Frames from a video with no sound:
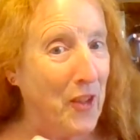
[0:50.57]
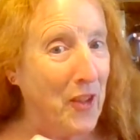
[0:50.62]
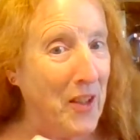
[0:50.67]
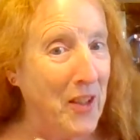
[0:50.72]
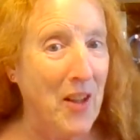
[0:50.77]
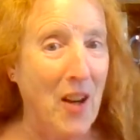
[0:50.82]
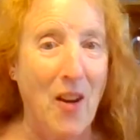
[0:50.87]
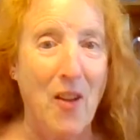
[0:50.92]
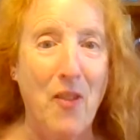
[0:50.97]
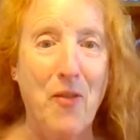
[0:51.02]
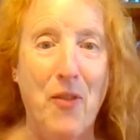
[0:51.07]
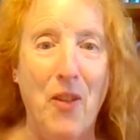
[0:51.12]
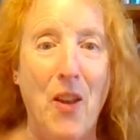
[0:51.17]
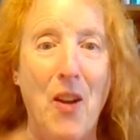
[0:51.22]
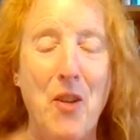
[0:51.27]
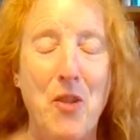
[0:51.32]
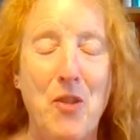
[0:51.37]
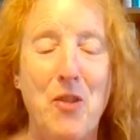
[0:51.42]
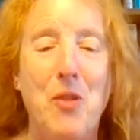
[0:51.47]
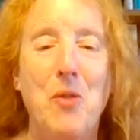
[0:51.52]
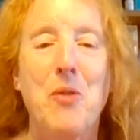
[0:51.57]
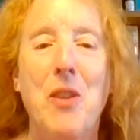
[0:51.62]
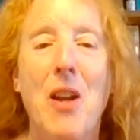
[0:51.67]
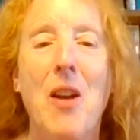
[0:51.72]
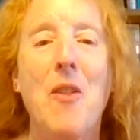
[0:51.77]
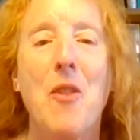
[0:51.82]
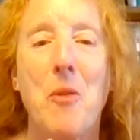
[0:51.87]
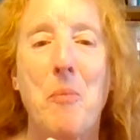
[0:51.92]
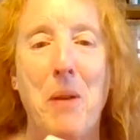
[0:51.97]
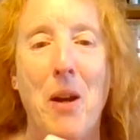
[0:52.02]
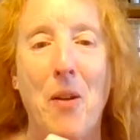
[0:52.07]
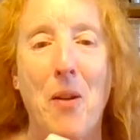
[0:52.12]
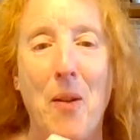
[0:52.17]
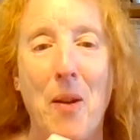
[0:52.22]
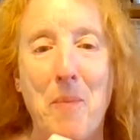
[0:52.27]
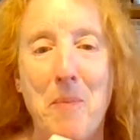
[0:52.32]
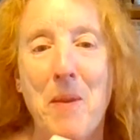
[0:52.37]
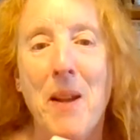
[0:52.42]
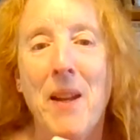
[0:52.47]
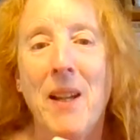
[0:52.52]
You know, for those who know the
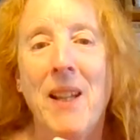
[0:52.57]
poem,